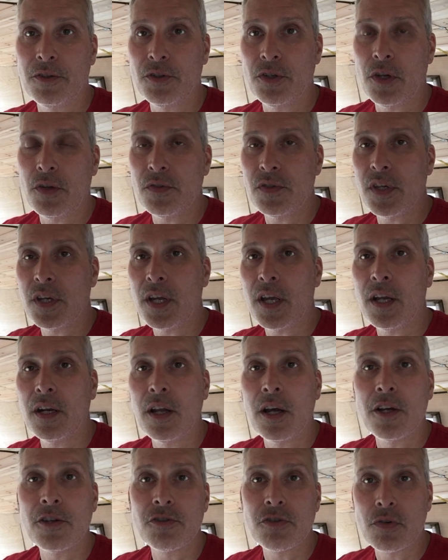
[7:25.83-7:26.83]
than using a
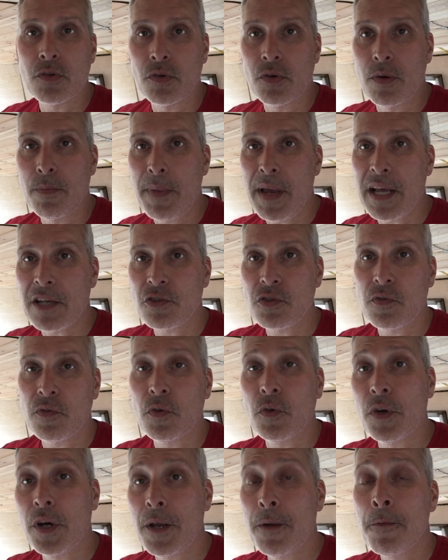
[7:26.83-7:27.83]
lighter or a match
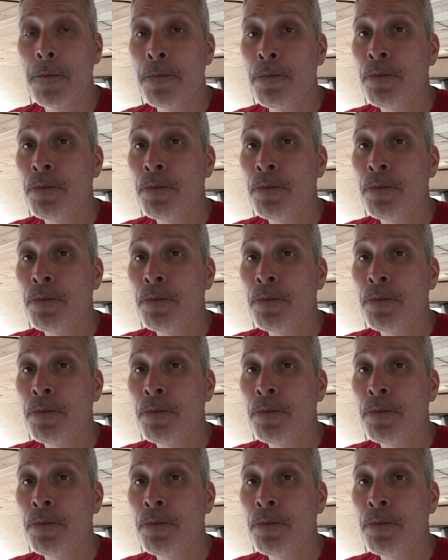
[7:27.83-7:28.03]
for it.